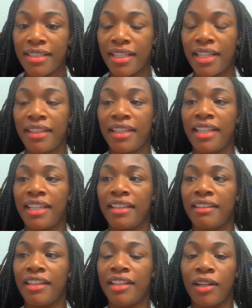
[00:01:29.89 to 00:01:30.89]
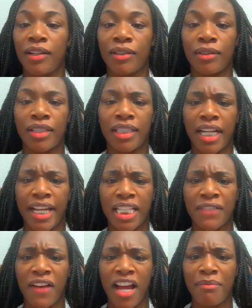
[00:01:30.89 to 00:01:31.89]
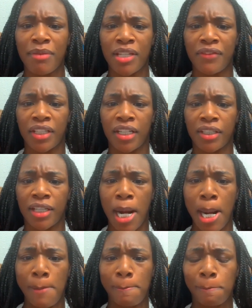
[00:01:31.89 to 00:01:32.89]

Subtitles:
and then I guess $5 million for the undercard.